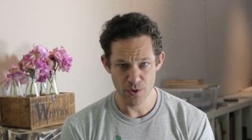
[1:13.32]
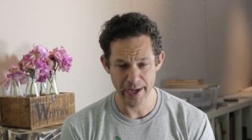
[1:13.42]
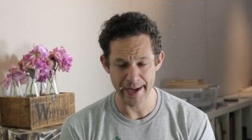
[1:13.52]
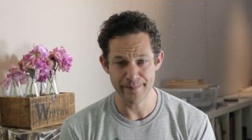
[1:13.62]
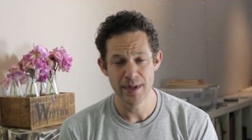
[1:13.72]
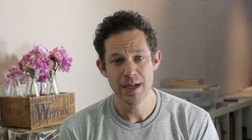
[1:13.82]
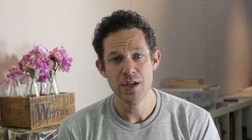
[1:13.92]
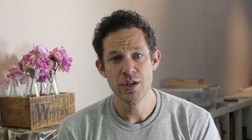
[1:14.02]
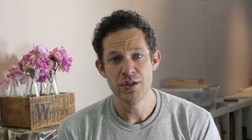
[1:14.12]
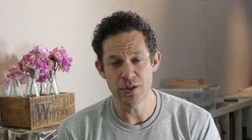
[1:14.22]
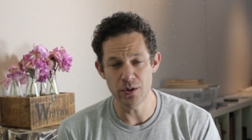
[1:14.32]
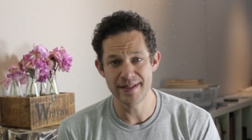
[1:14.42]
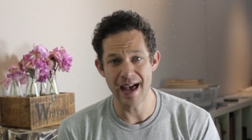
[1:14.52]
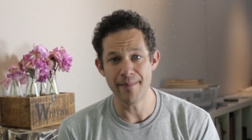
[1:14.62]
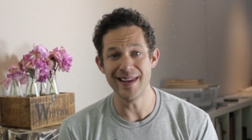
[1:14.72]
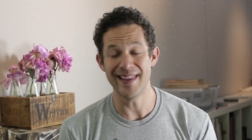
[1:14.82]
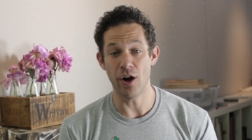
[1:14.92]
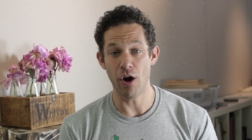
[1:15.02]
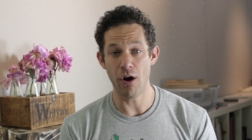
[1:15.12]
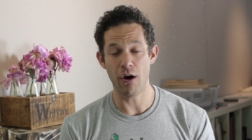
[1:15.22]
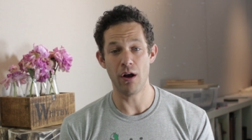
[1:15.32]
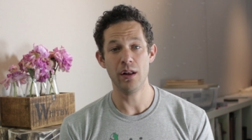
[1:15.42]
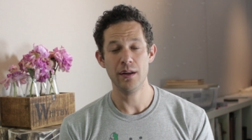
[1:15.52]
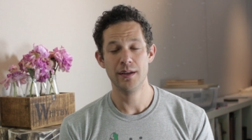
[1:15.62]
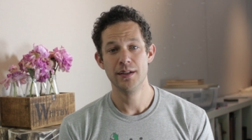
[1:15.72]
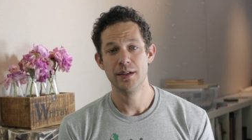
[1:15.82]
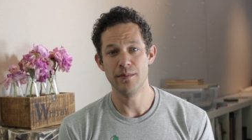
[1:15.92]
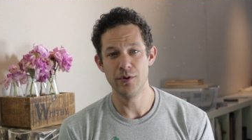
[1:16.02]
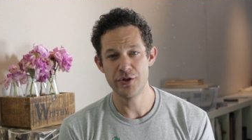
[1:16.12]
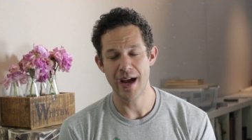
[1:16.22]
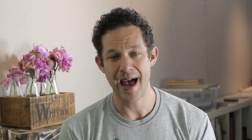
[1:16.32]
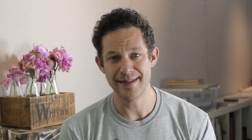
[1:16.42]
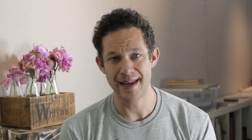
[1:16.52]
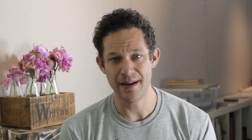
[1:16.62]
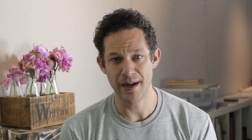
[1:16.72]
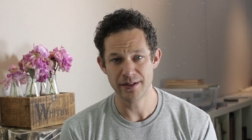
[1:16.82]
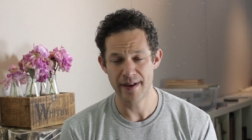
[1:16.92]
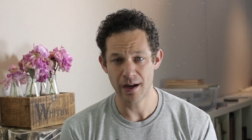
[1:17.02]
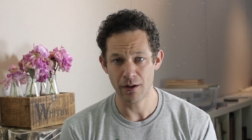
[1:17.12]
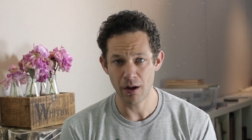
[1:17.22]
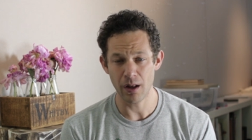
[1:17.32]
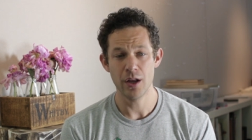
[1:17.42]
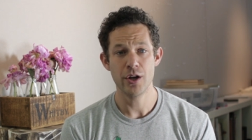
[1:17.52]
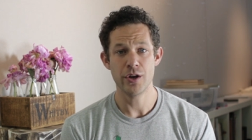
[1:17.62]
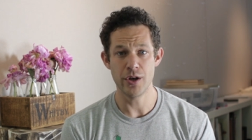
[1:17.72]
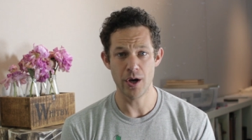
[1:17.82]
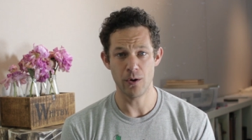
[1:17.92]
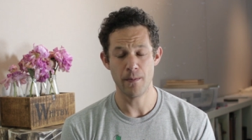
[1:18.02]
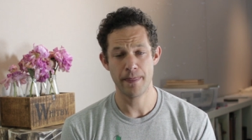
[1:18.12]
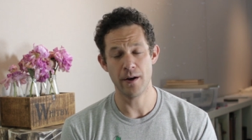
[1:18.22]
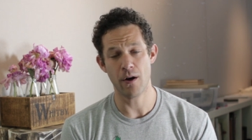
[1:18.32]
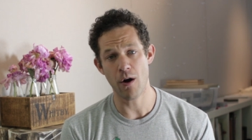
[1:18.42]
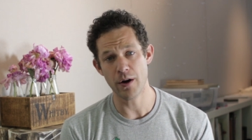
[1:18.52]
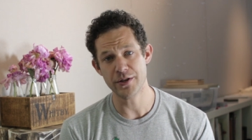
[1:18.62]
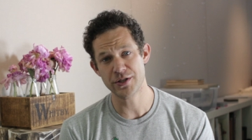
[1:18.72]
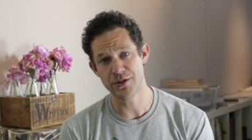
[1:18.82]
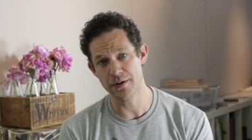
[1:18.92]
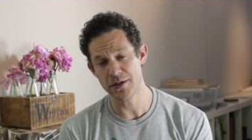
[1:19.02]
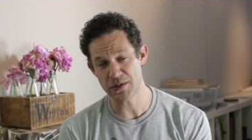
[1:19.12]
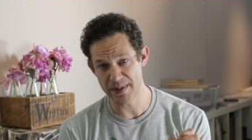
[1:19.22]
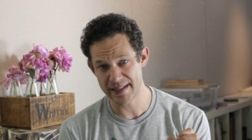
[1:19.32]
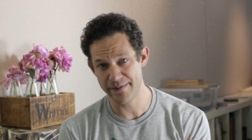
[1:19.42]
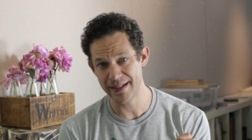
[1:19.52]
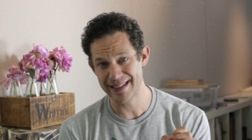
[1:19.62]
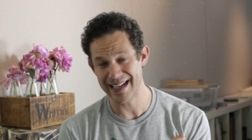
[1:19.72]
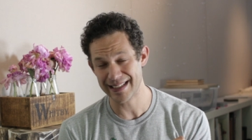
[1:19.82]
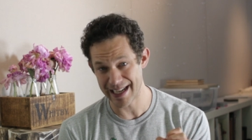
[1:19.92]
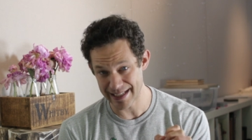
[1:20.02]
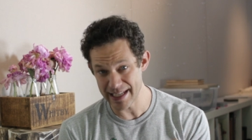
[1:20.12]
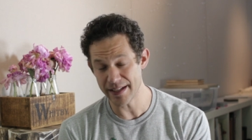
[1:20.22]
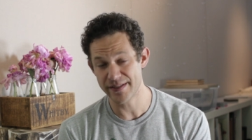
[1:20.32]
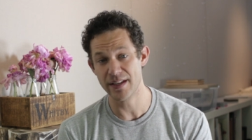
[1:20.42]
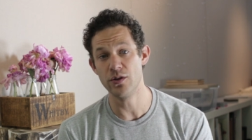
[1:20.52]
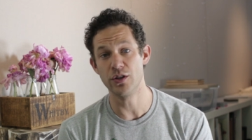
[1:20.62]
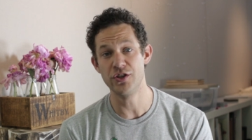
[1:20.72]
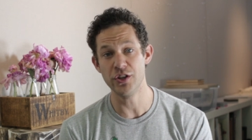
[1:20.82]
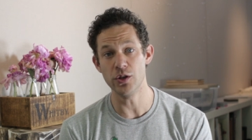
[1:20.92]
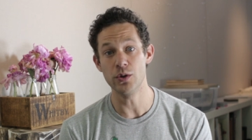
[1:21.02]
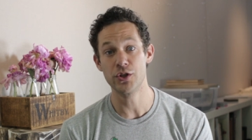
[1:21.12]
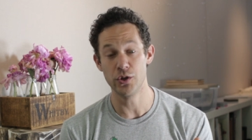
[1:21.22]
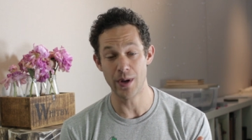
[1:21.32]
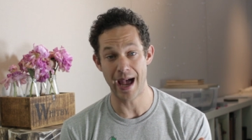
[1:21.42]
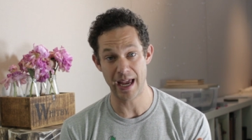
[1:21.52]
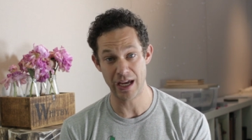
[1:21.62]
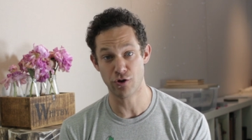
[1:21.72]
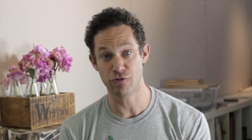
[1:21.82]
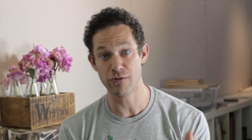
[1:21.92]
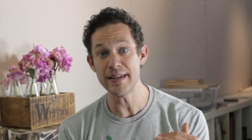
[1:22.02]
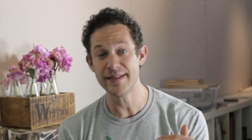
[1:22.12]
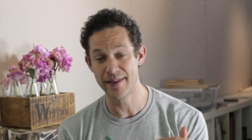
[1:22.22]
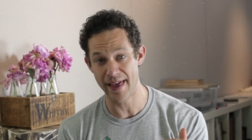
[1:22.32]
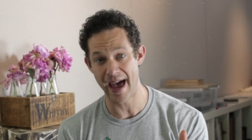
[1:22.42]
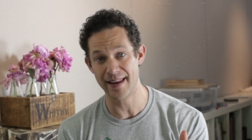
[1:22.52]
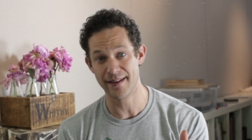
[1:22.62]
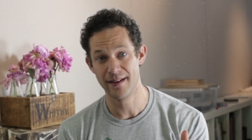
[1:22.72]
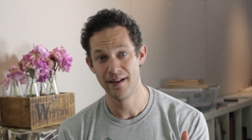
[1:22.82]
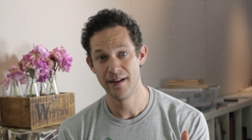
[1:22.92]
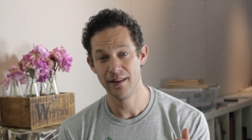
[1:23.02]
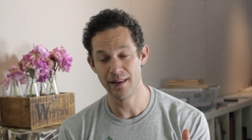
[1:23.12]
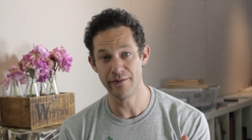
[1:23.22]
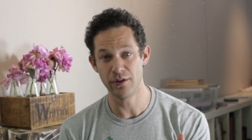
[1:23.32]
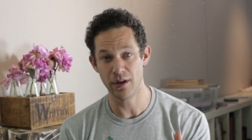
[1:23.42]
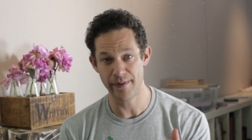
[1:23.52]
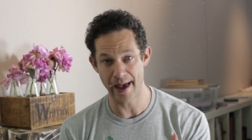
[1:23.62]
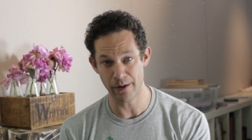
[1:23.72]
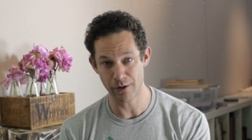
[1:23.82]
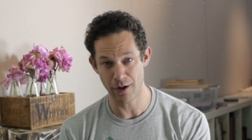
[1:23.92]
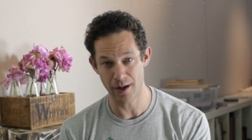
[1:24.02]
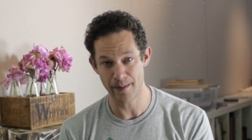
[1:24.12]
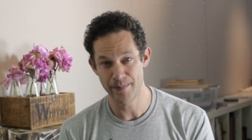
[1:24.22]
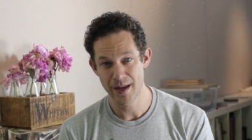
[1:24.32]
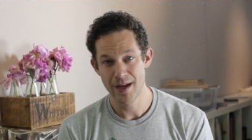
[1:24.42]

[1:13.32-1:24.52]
Okay, so does that mean that all kombucha has that amount of alcohol? No, there are certain specific te techniques that you could do to increase that level of alcohol.